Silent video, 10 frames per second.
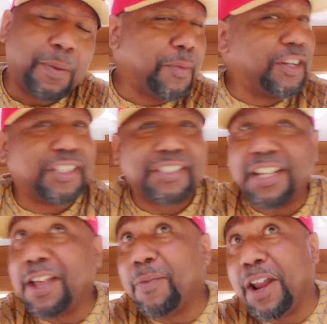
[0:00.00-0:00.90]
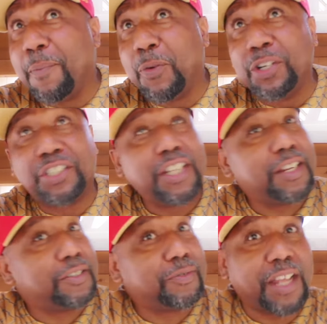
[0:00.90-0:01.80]
people understand, man, that booty
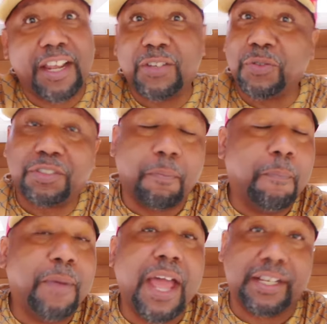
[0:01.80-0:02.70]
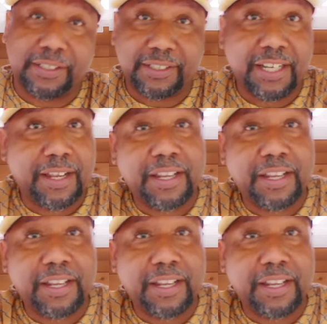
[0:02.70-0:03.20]
shake days was the best